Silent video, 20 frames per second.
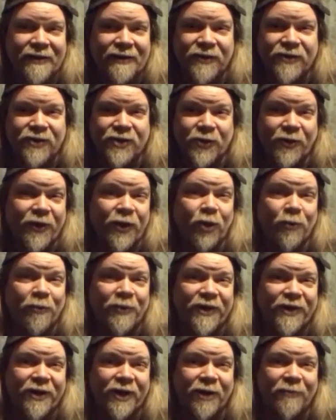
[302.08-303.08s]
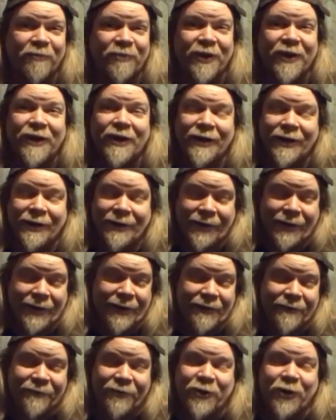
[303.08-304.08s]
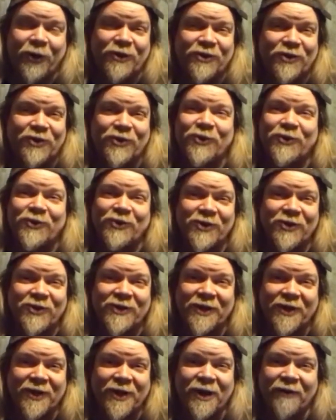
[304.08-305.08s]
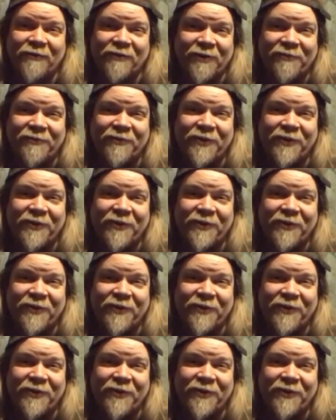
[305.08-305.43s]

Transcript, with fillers: a package, so they opened it up. And of course, as soon as you see the cover of